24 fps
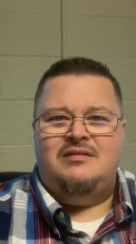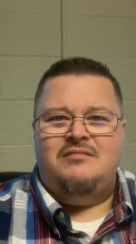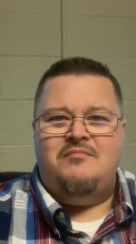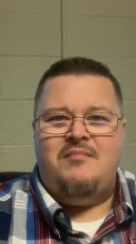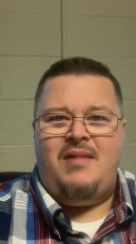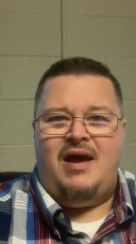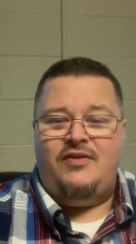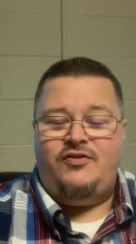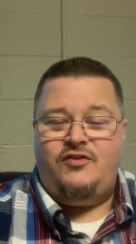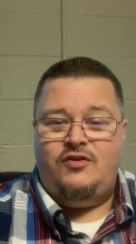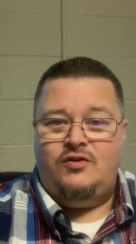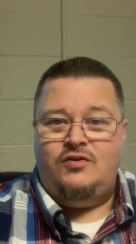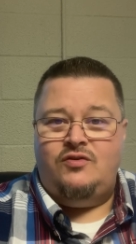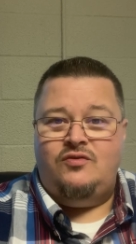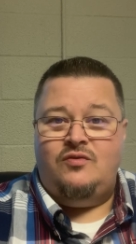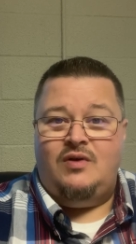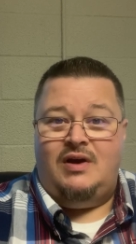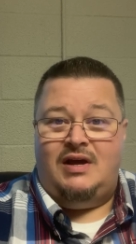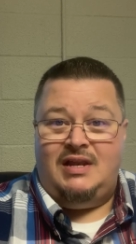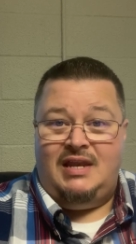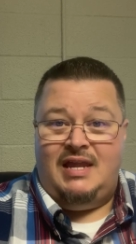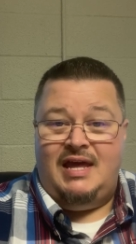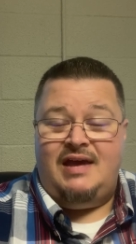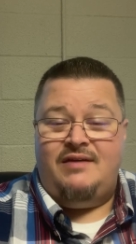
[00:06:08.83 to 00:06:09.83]
Matthew
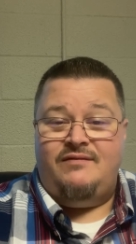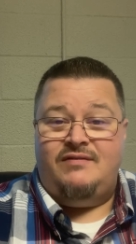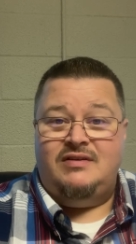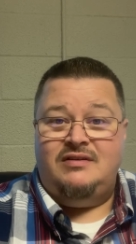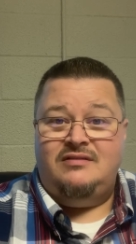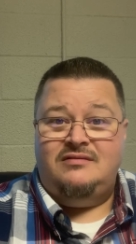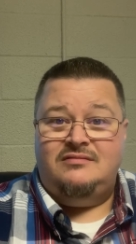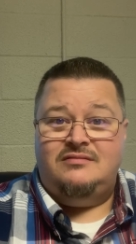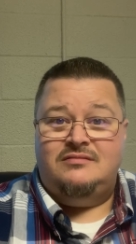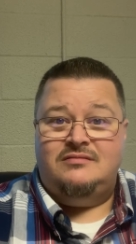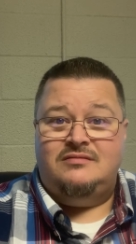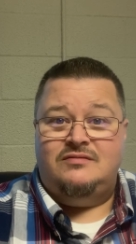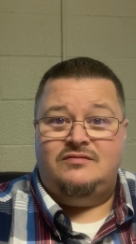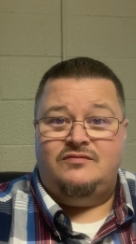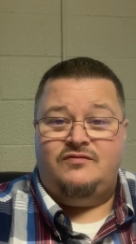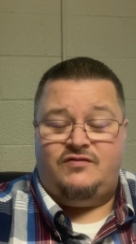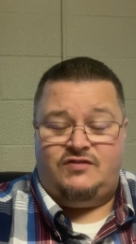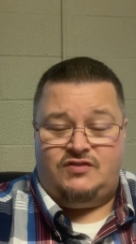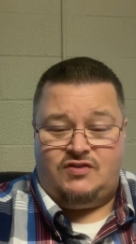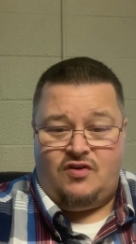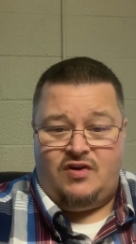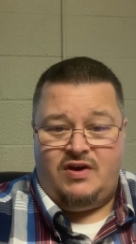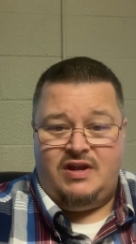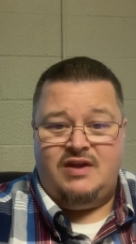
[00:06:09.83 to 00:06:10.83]
11,
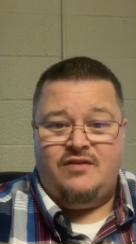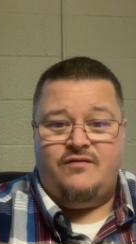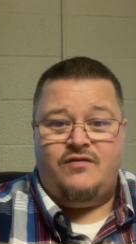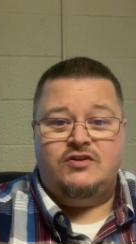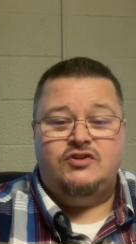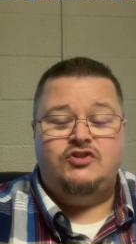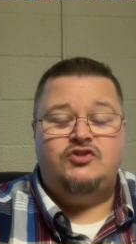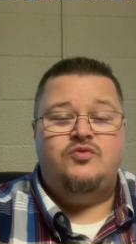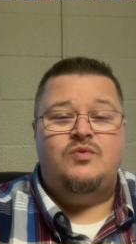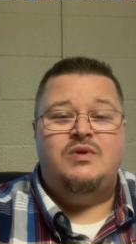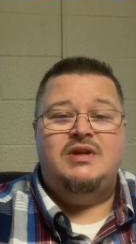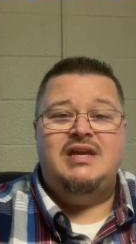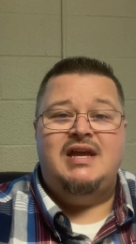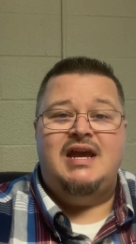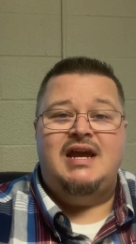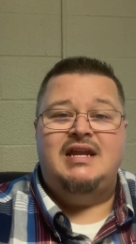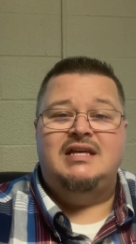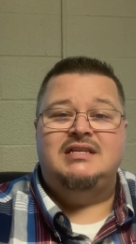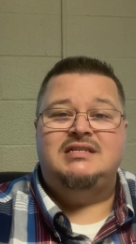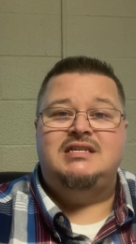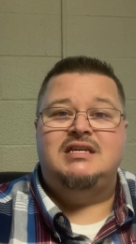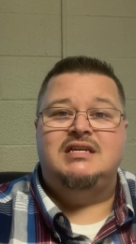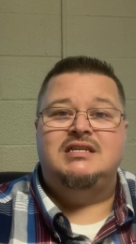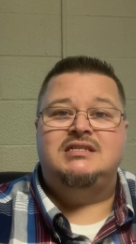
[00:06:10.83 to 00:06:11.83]
starting in verse 28,
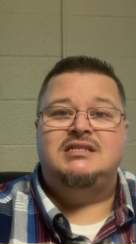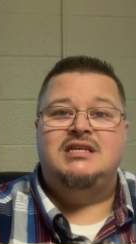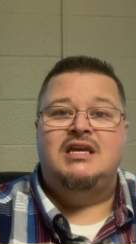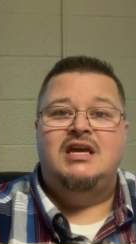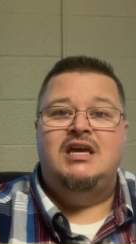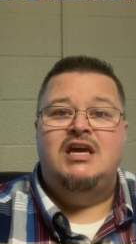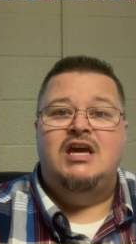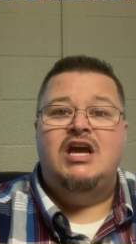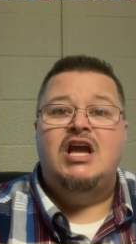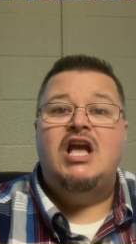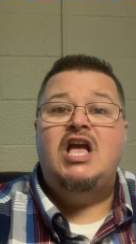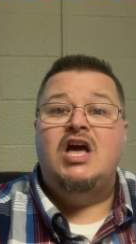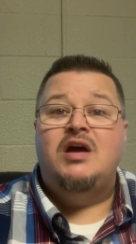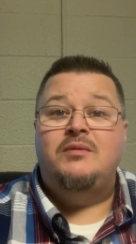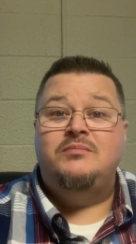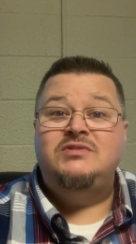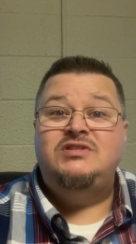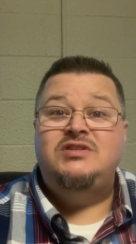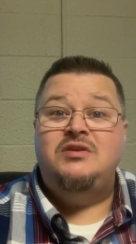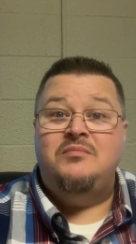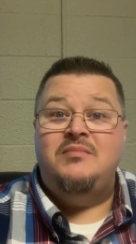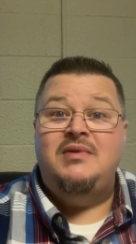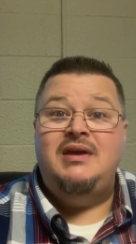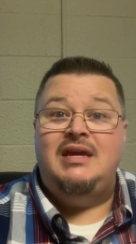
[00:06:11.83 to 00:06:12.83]
it says, Come
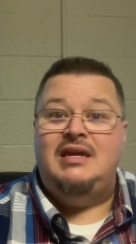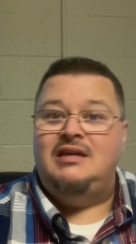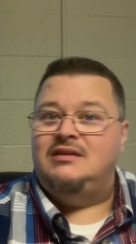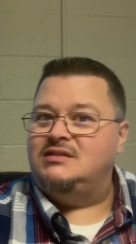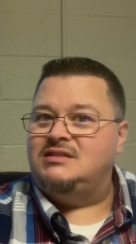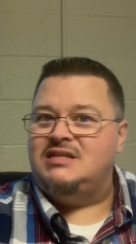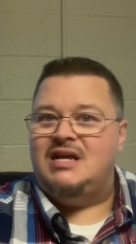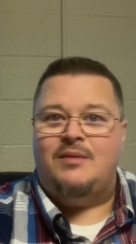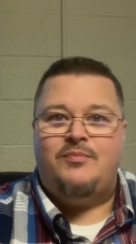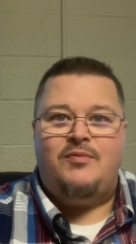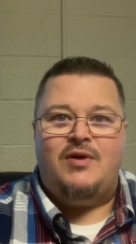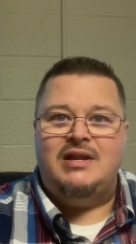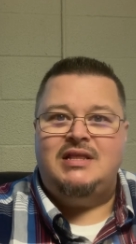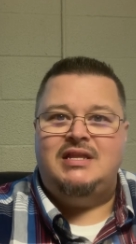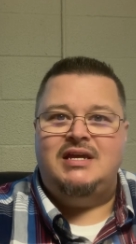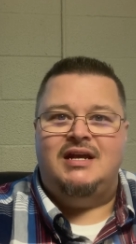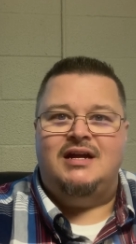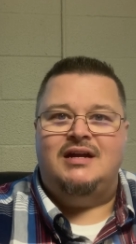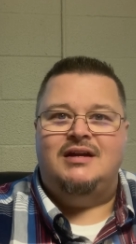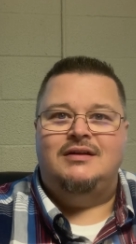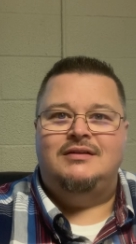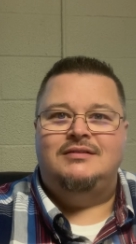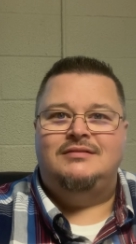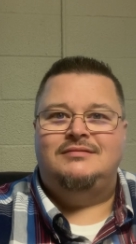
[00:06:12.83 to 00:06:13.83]
to me. Stop right
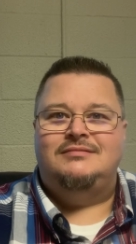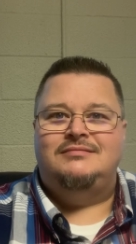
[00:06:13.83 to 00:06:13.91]
there.